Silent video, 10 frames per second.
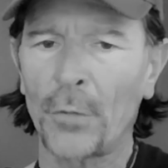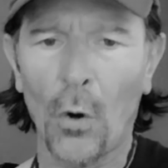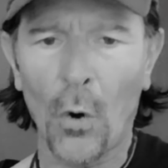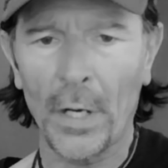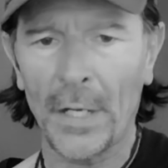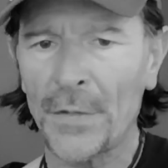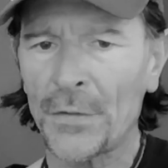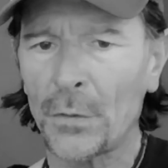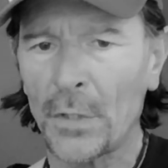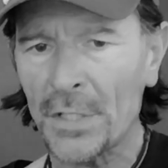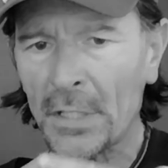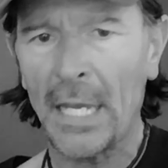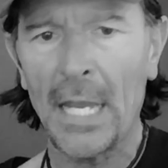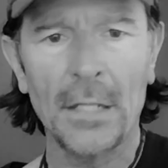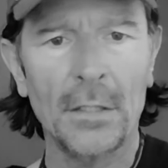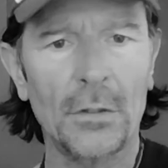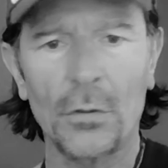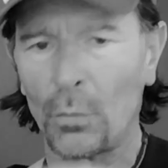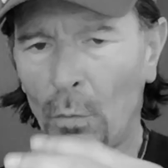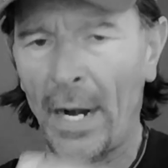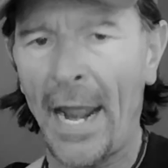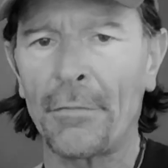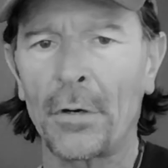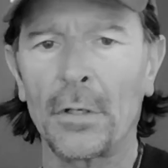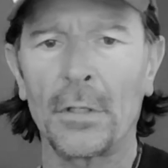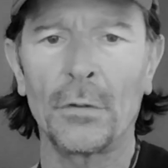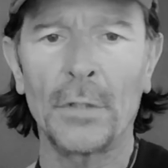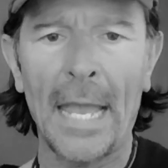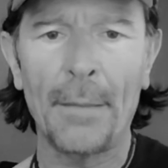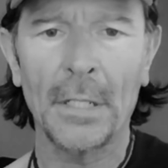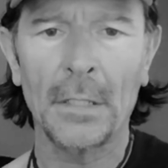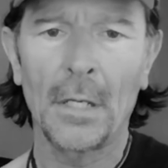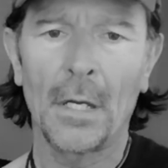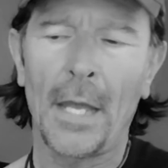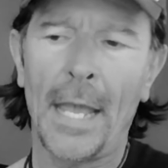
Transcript: from the organs to the skin to whatever, you name it.